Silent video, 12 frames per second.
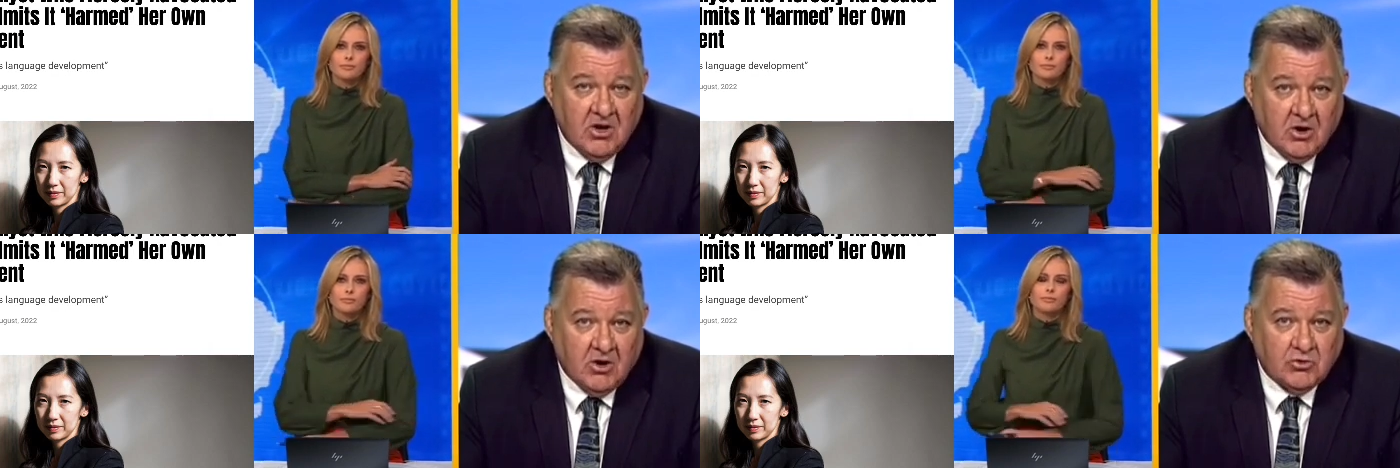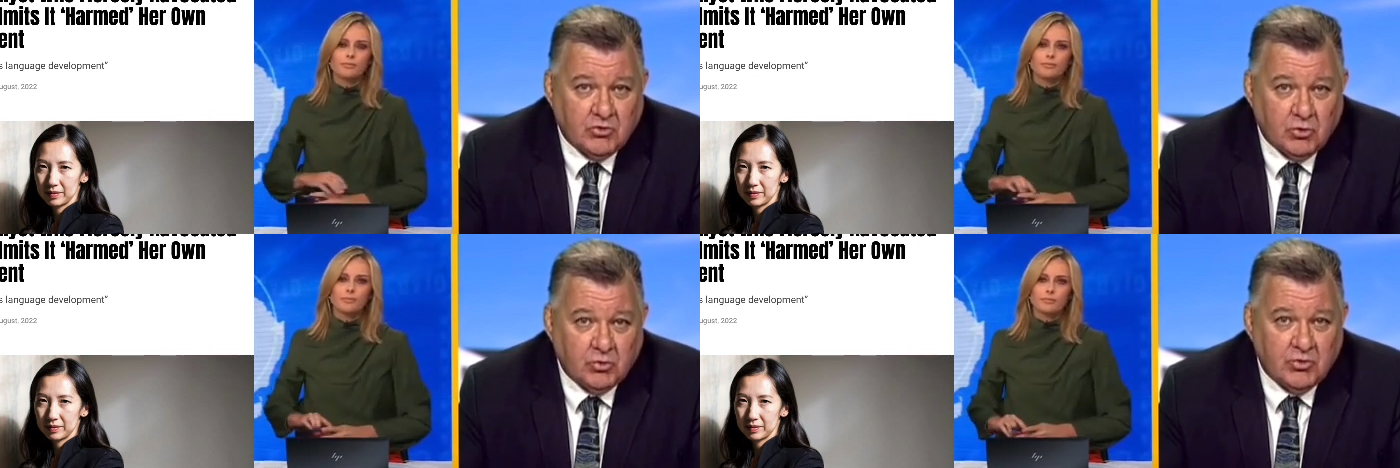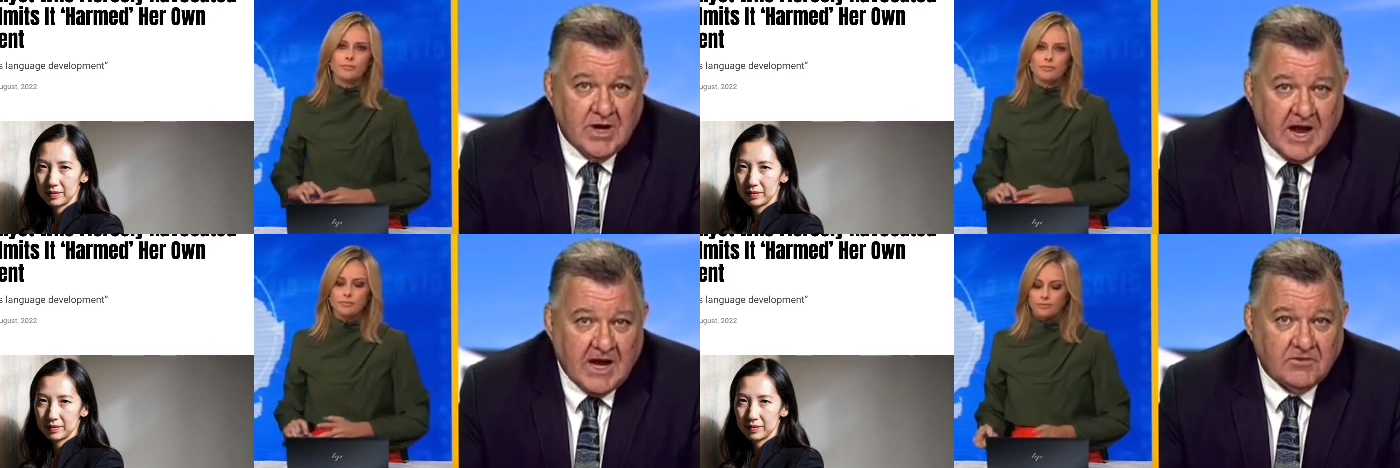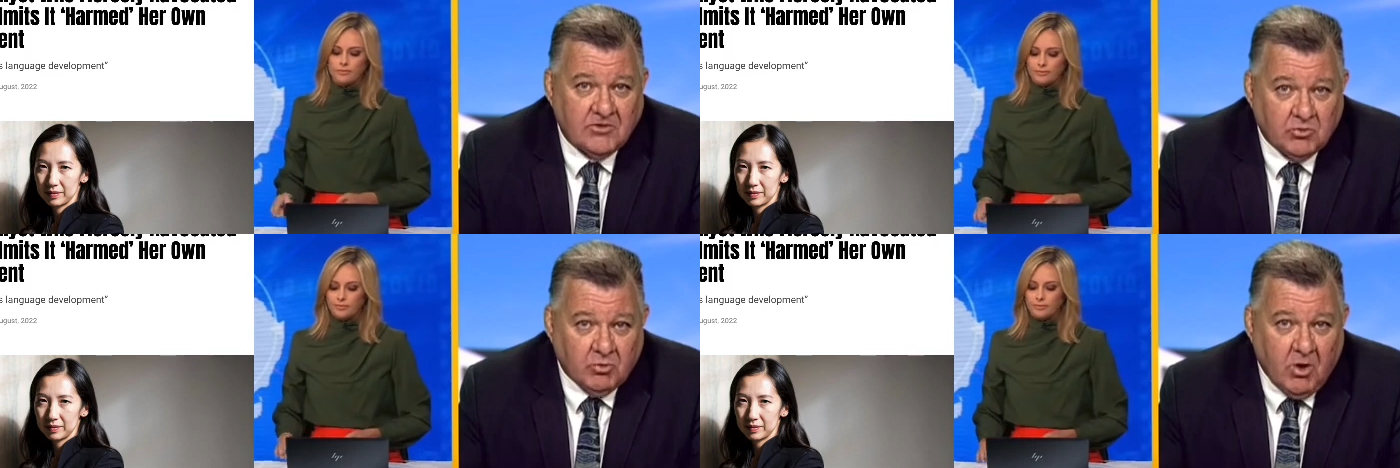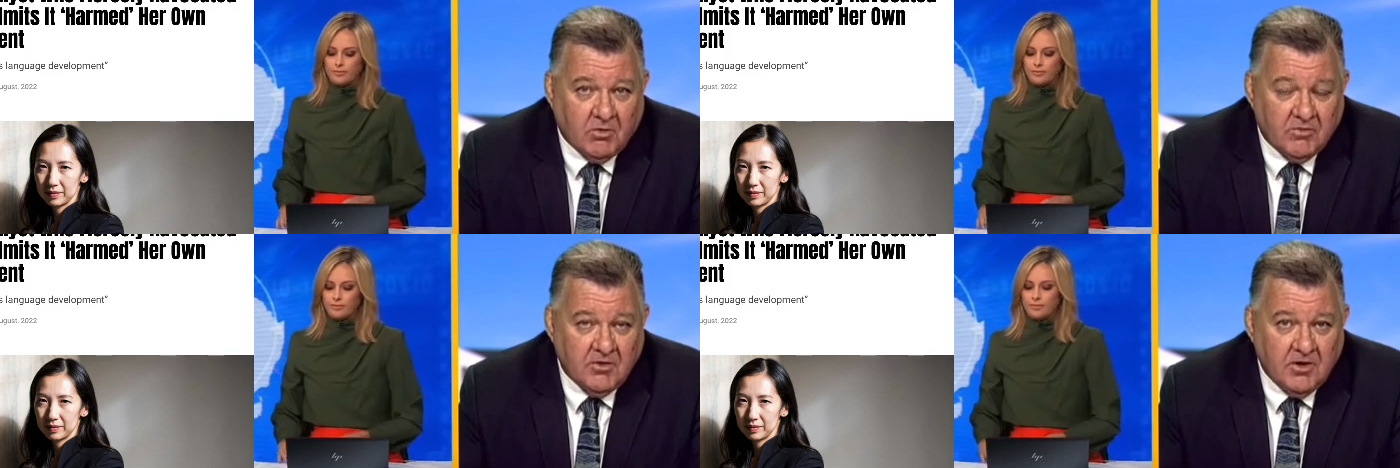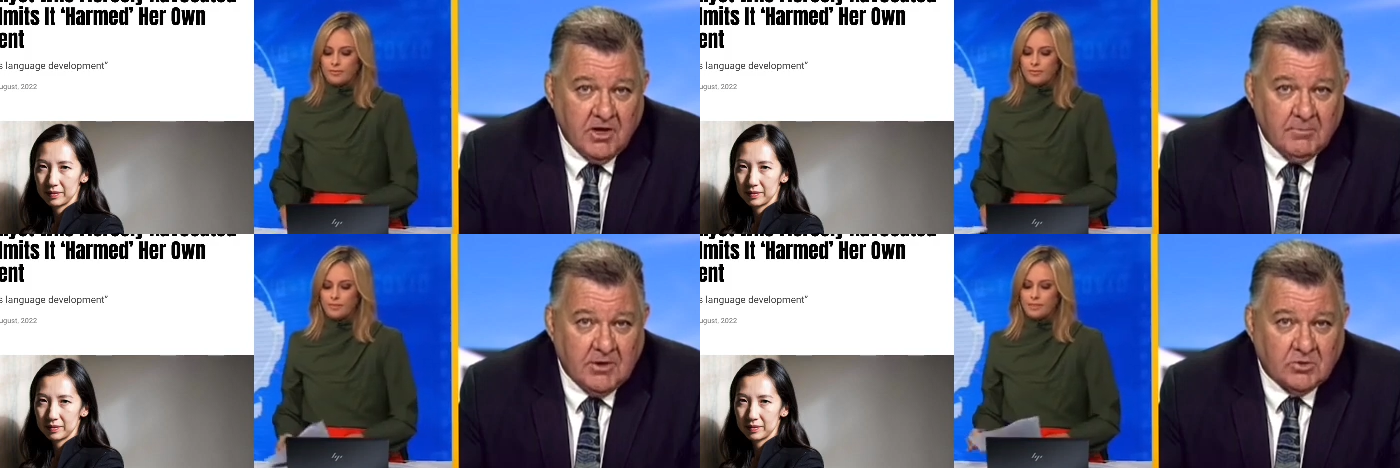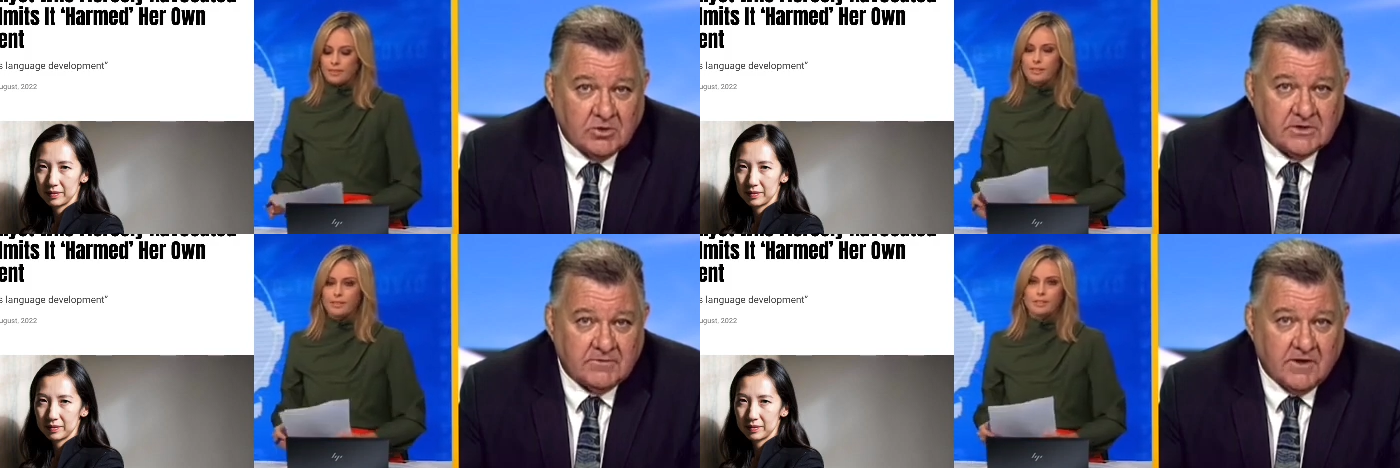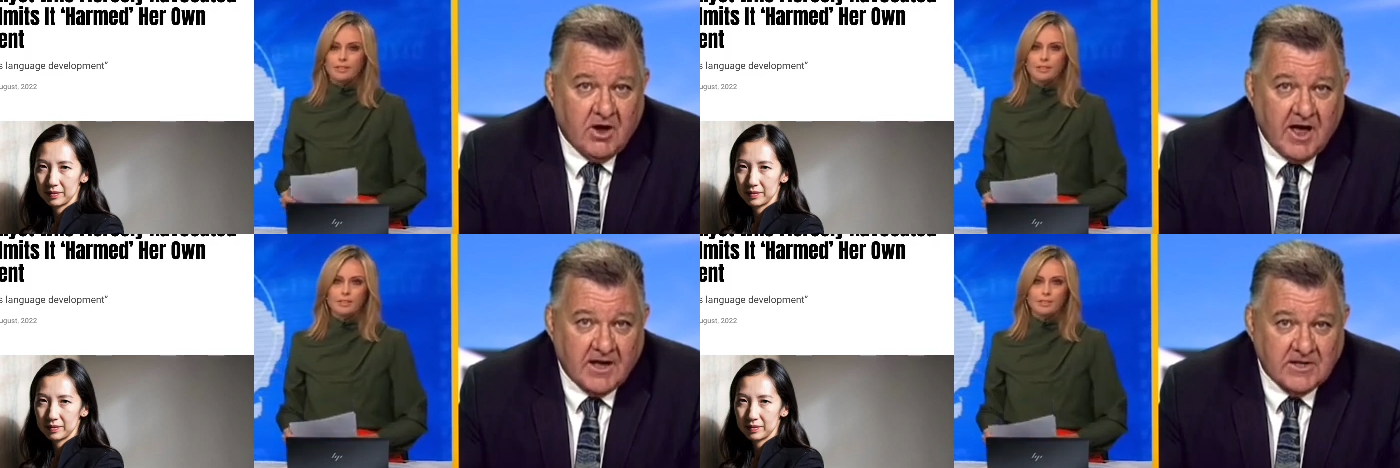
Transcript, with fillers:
Speaker 1: on children under 12 because of the